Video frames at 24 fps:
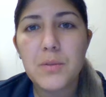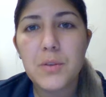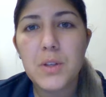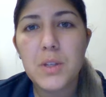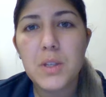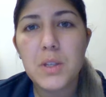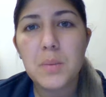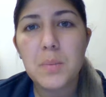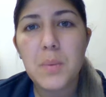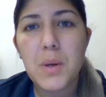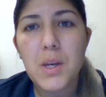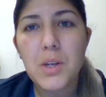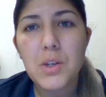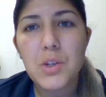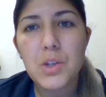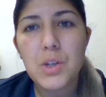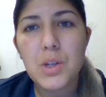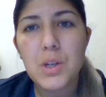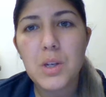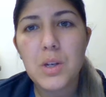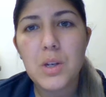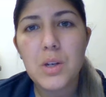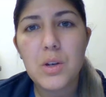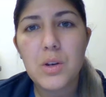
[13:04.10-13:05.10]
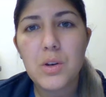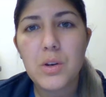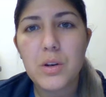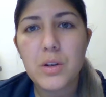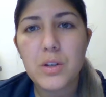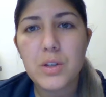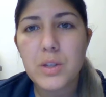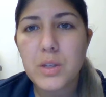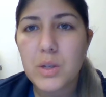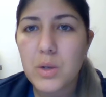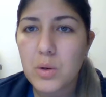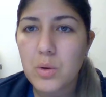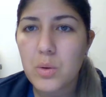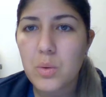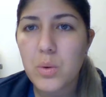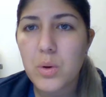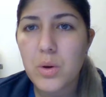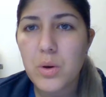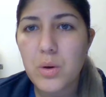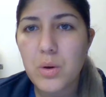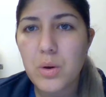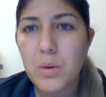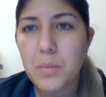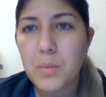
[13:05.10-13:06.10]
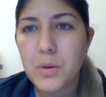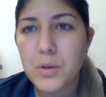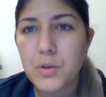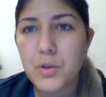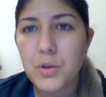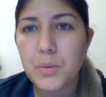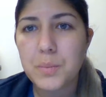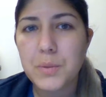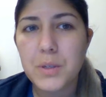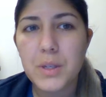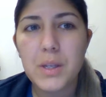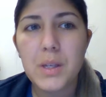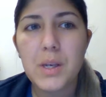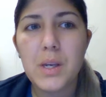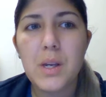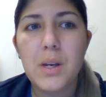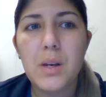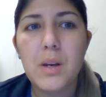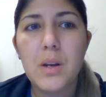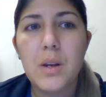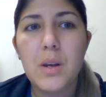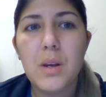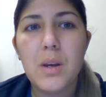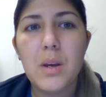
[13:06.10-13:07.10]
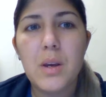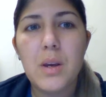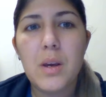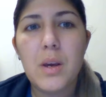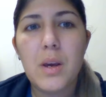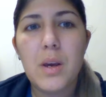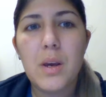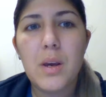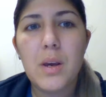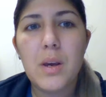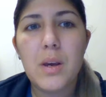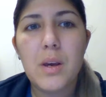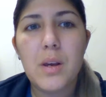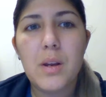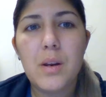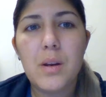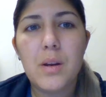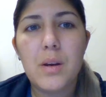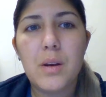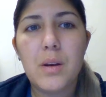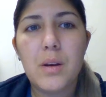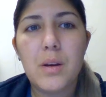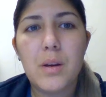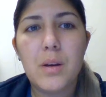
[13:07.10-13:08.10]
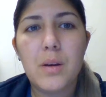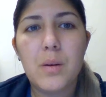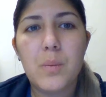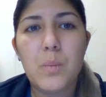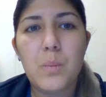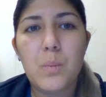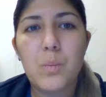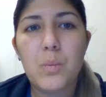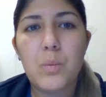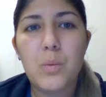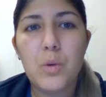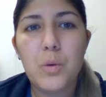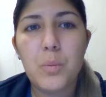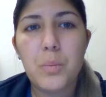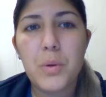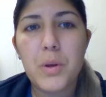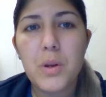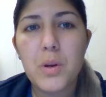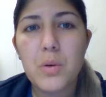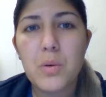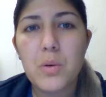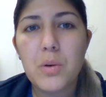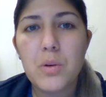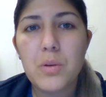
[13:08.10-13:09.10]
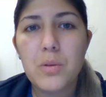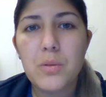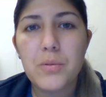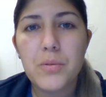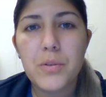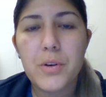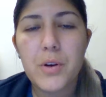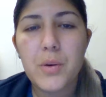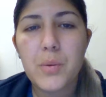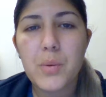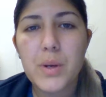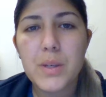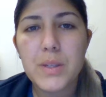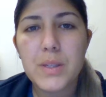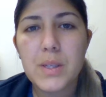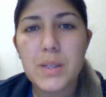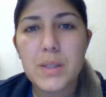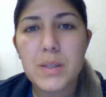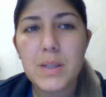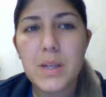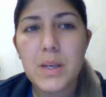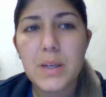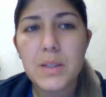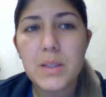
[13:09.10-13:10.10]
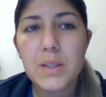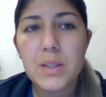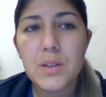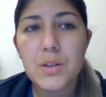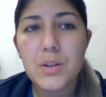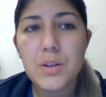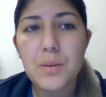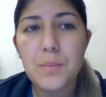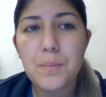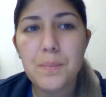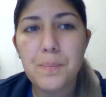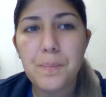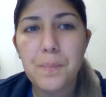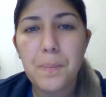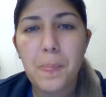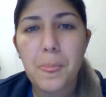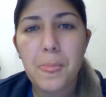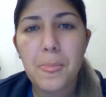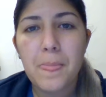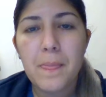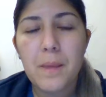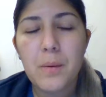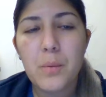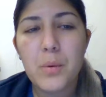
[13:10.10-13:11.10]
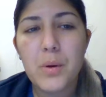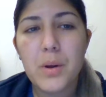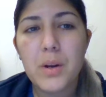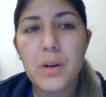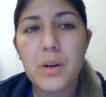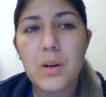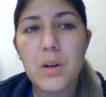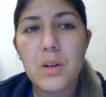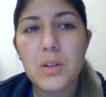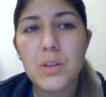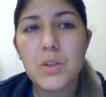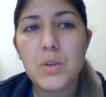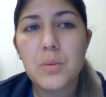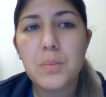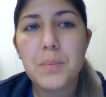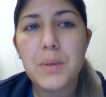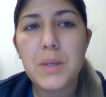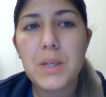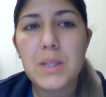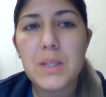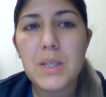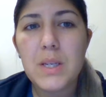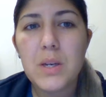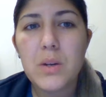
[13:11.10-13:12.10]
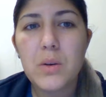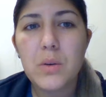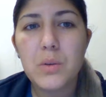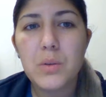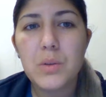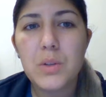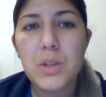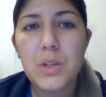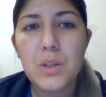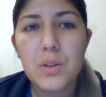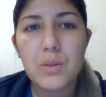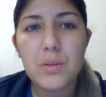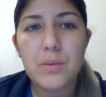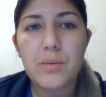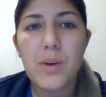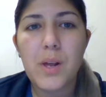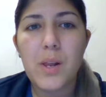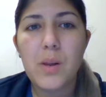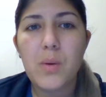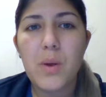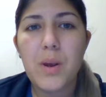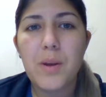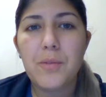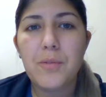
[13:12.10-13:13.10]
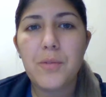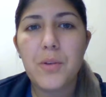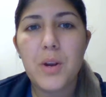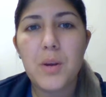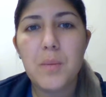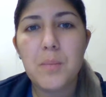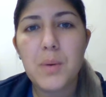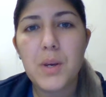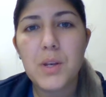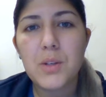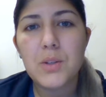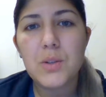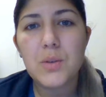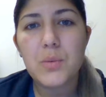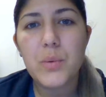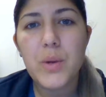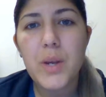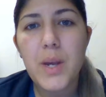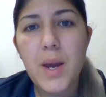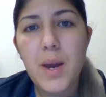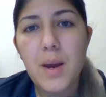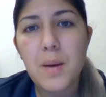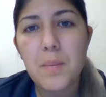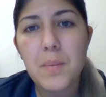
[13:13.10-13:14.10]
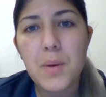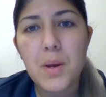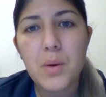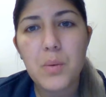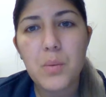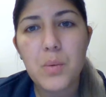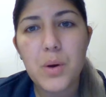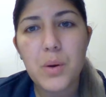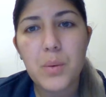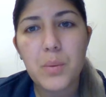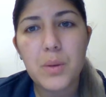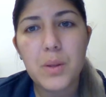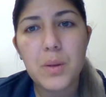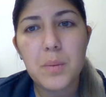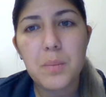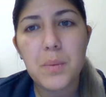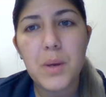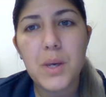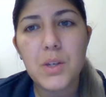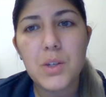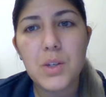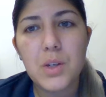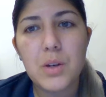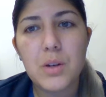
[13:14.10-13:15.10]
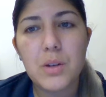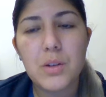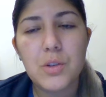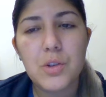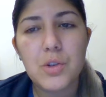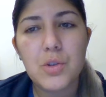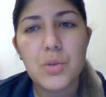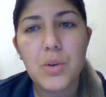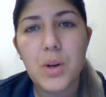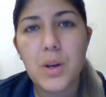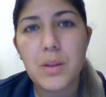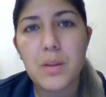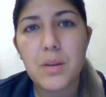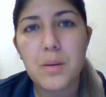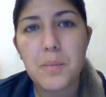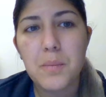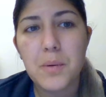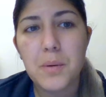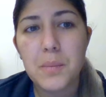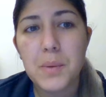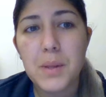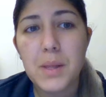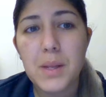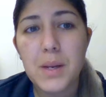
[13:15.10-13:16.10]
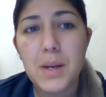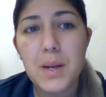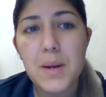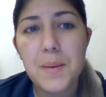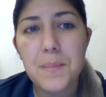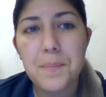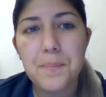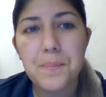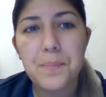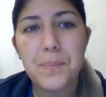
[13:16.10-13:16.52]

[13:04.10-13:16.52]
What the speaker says: for this patient, her Seroquel, amitriptyline, and ropinirole for her restless leg syndrome. We're going to consult PT and OT to evaluate for inpatient rehab and work with the patient on strength and mobility.